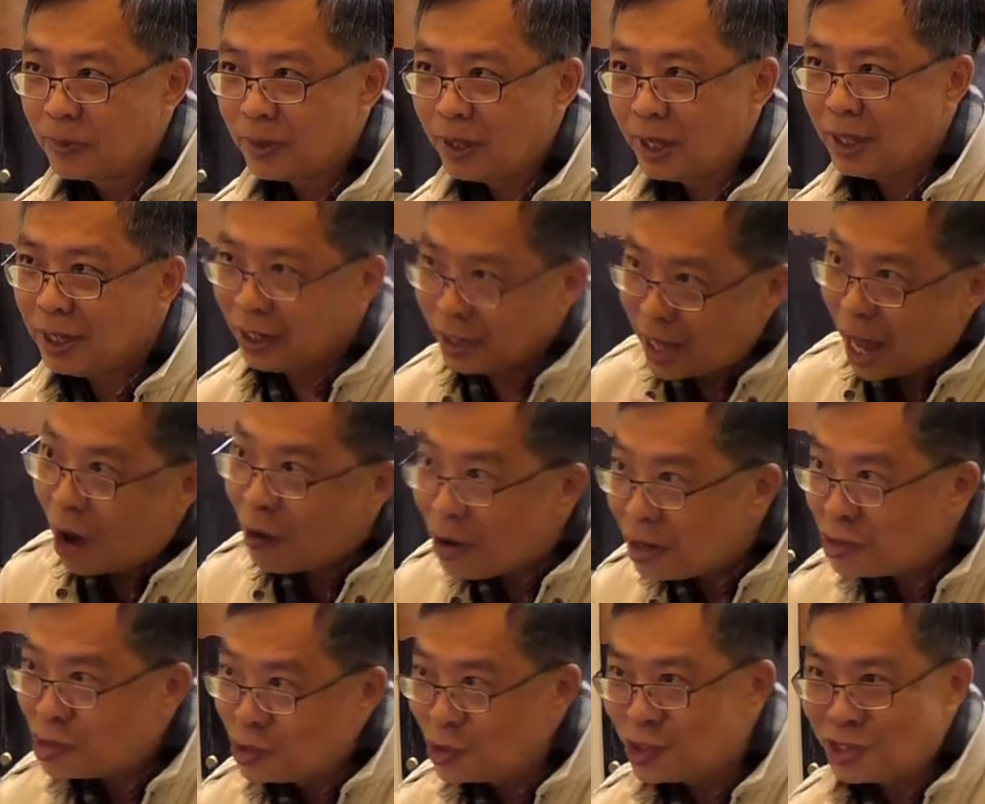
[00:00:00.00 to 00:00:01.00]
and allow
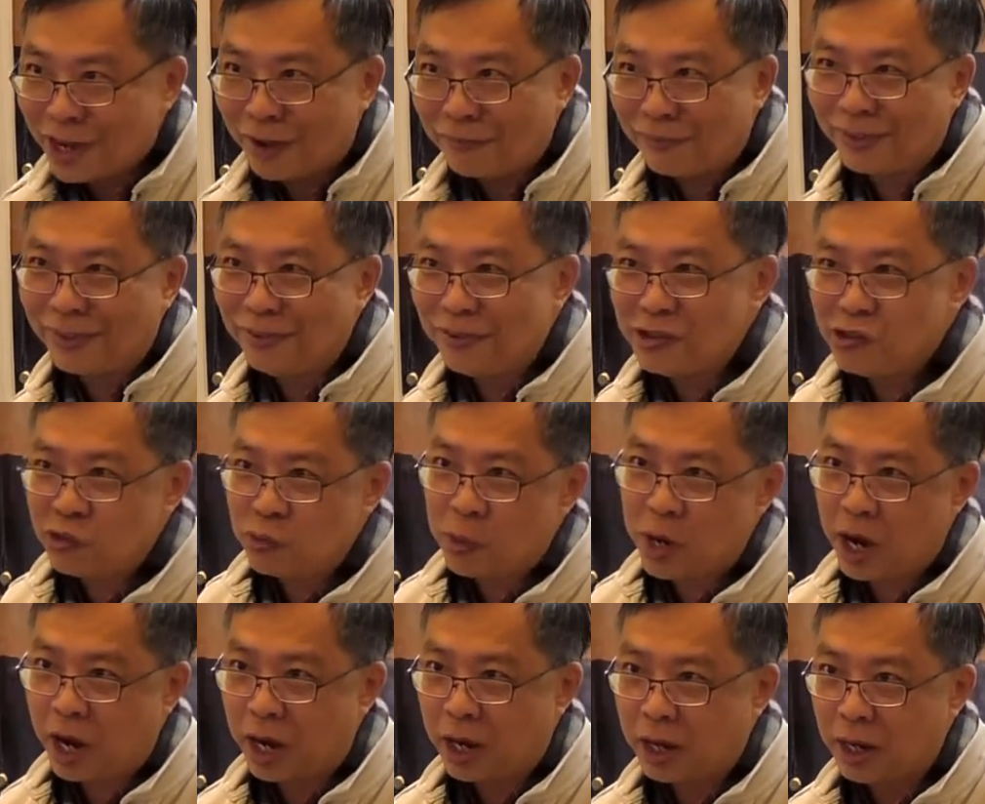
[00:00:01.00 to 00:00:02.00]
us to suffer in this
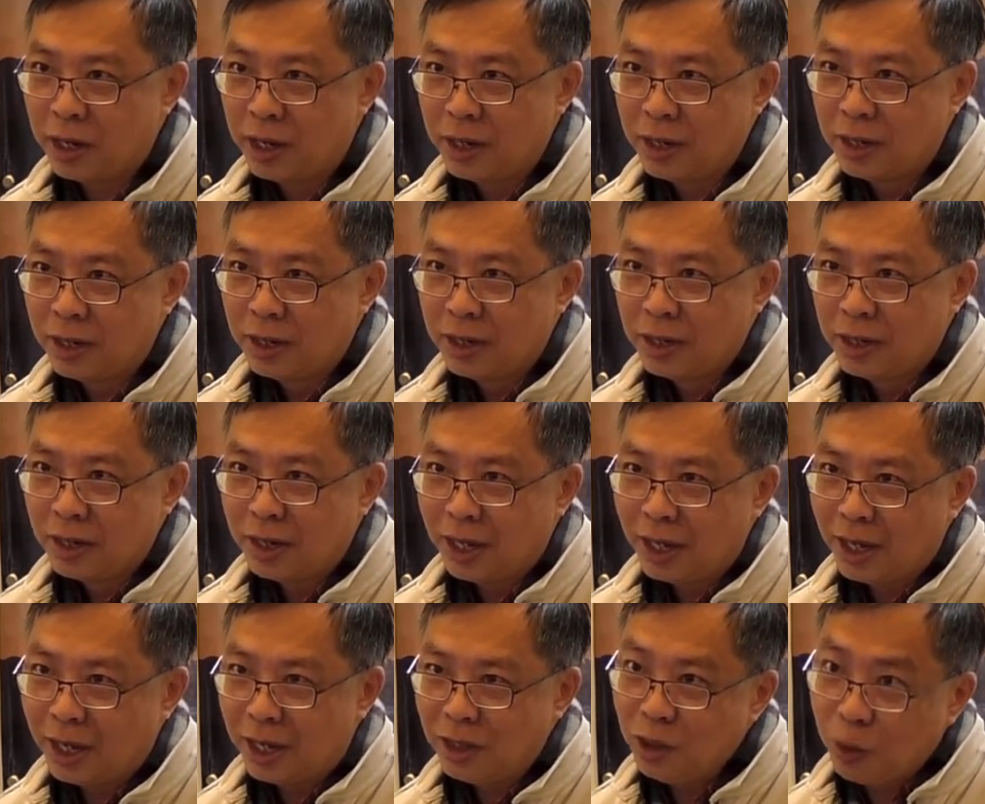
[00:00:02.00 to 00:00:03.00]
way.
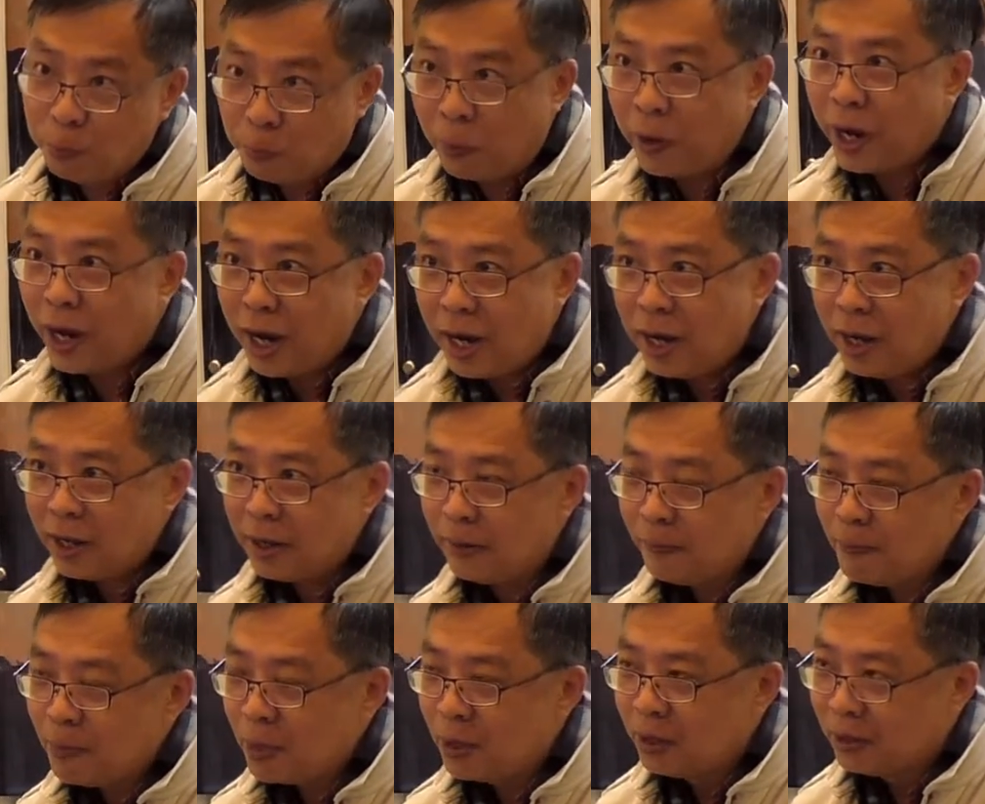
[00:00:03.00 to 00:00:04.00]
And you pray,
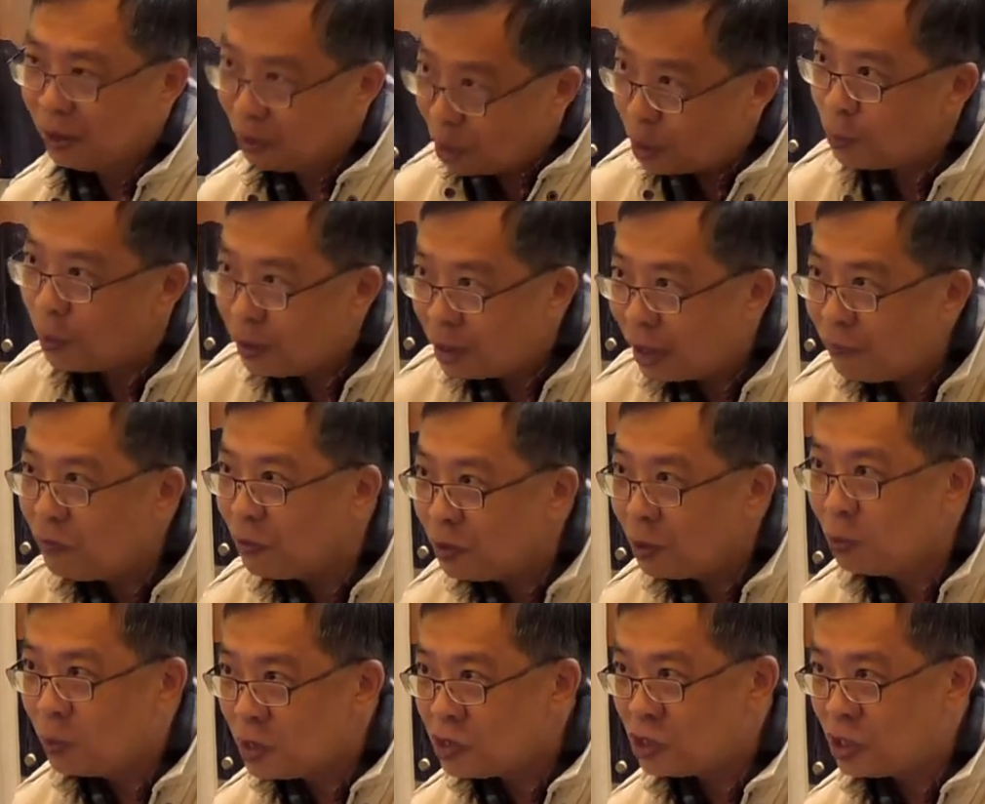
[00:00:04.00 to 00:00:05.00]
the Lord will give you
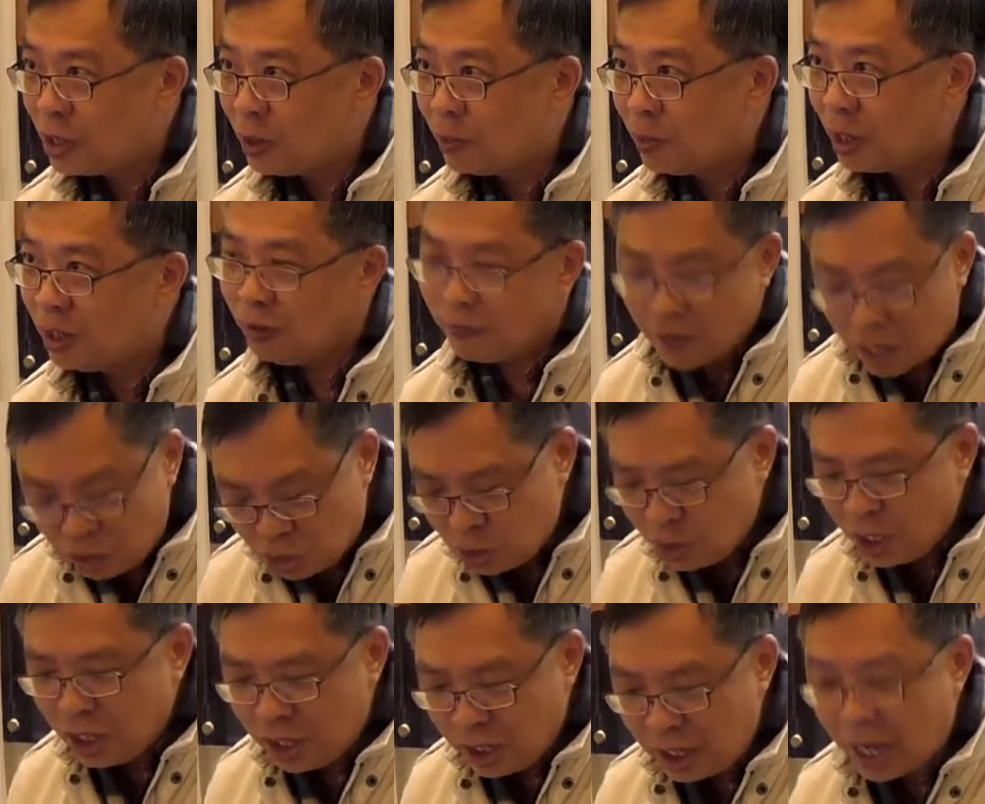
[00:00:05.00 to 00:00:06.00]
the wisdom. And
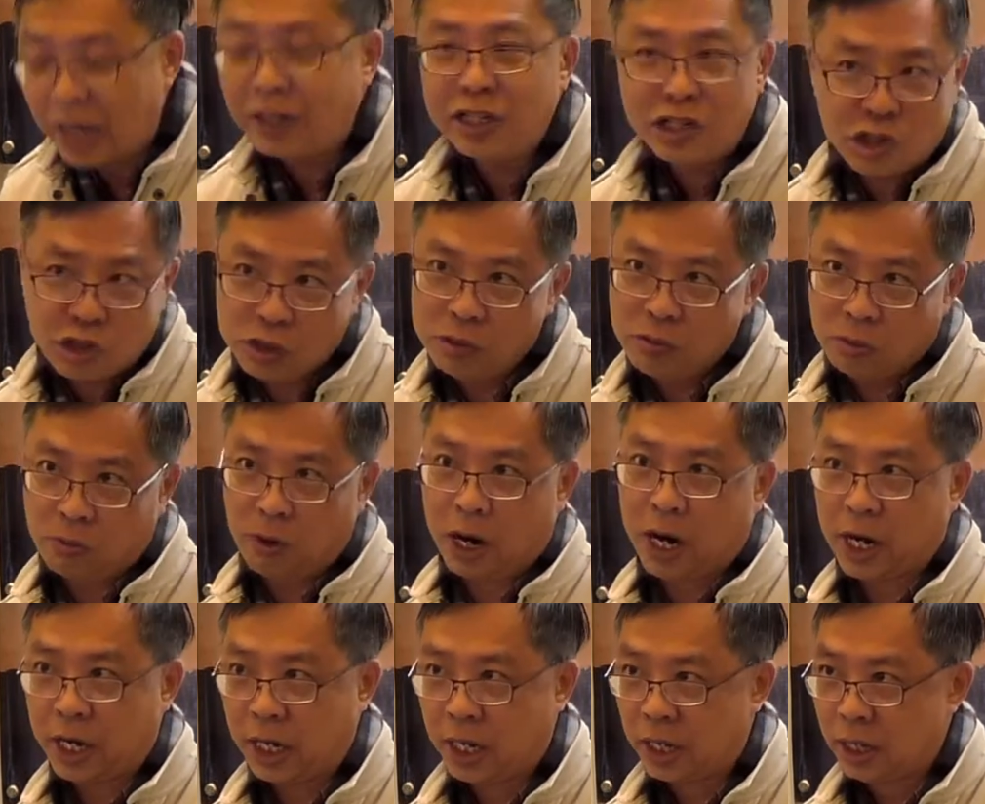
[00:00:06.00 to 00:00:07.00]
eventually he understood
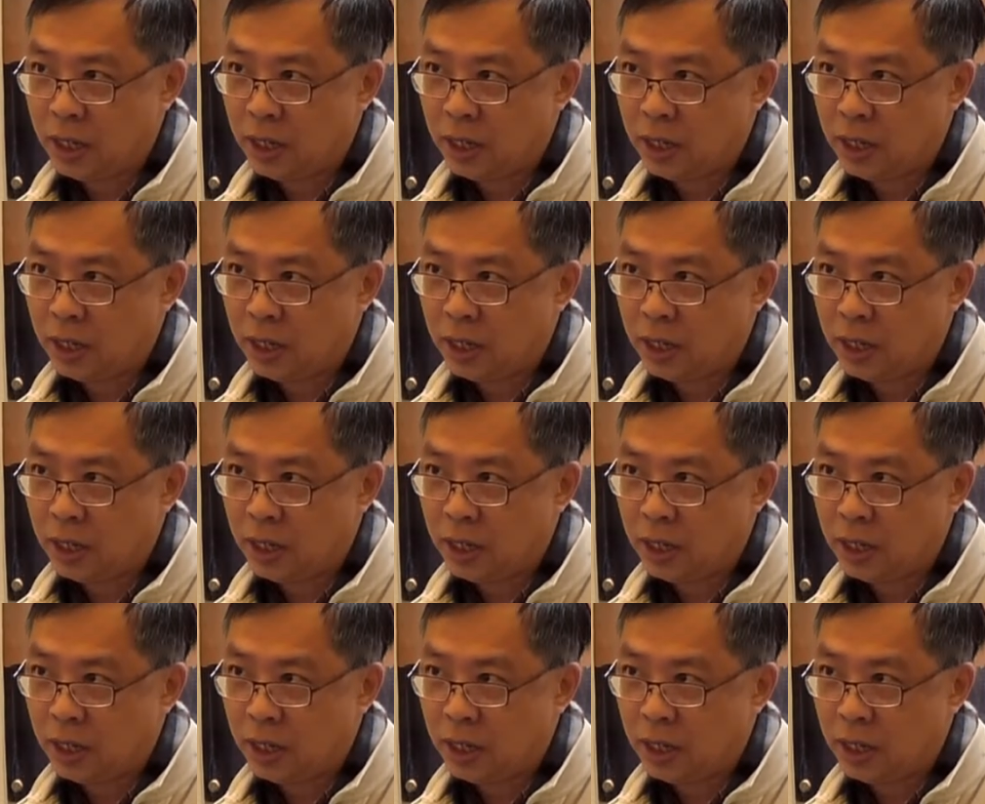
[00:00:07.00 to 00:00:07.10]
why.